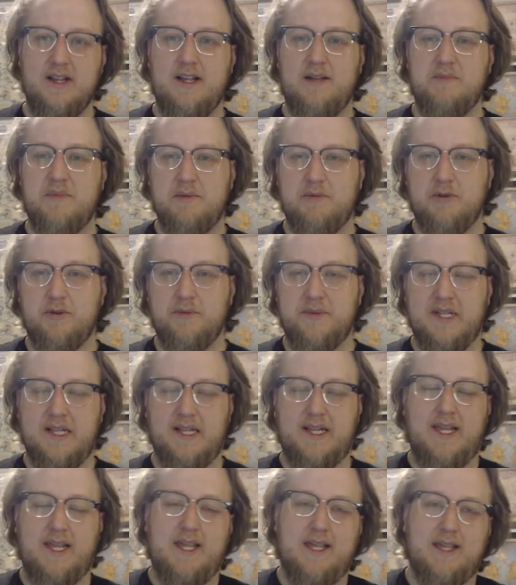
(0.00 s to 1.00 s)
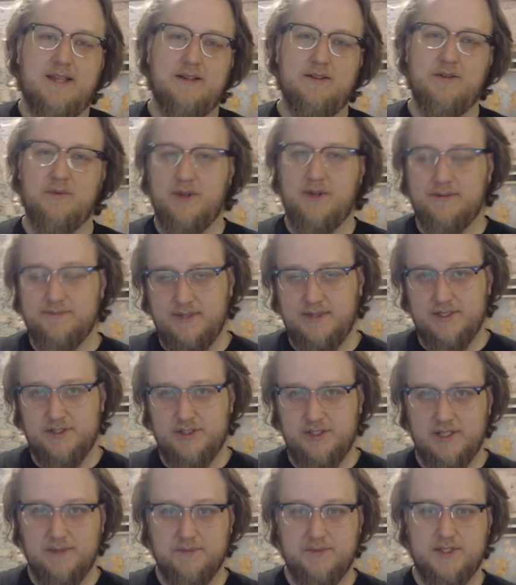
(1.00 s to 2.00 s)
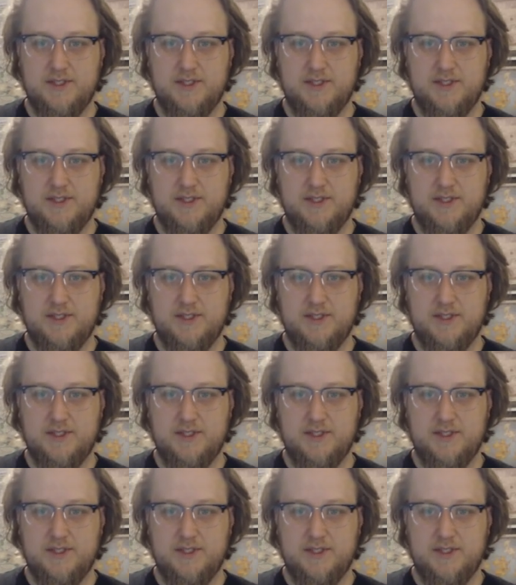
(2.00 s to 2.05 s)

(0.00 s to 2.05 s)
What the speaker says: people will be like, well, it's cheap.